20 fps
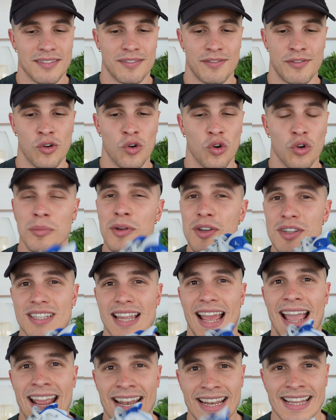for almost
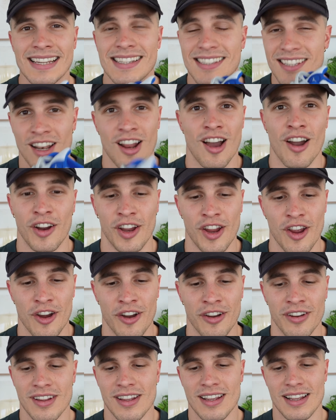any
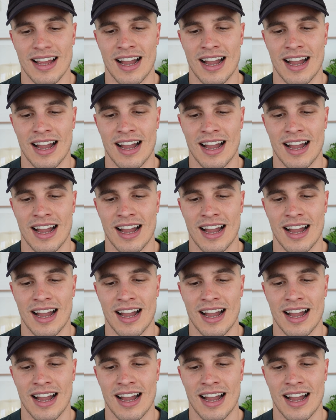scenario,